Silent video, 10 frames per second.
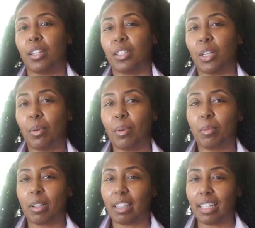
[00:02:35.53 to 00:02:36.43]
So when
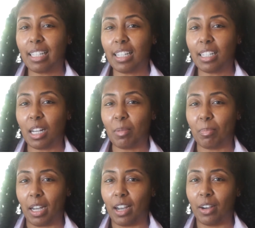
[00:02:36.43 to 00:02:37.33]
we're thinking
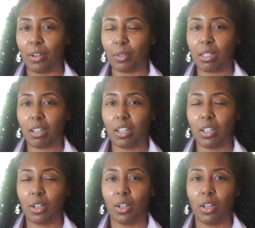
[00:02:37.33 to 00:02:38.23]
about
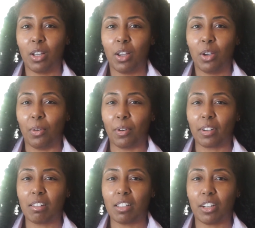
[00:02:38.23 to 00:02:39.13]

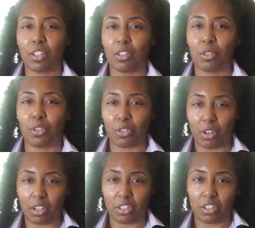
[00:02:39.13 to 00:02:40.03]
organizational
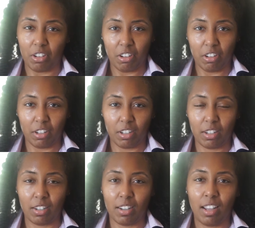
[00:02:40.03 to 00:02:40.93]
structure,
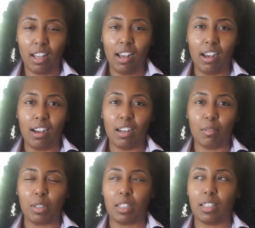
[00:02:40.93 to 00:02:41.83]

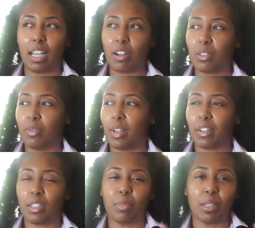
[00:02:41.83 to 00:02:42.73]
it sounds
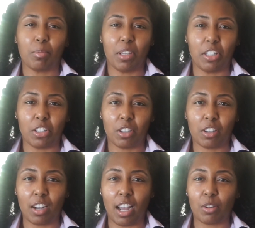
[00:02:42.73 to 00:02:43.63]
very big
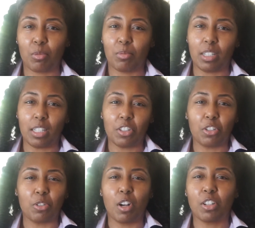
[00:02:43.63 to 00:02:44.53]
picture. How do we
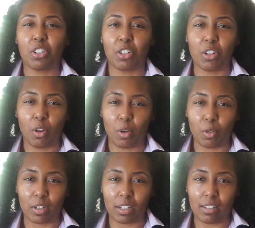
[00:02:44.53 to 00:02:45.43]
structure our
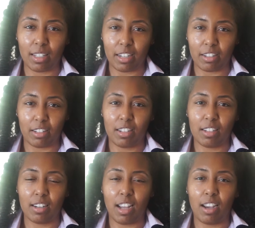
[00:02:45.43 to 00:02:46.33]

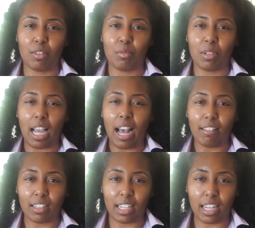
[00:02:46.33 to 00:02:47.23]
organization? How do we
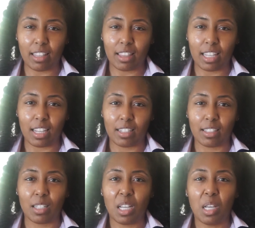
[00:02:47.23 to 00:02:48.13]
allocate things?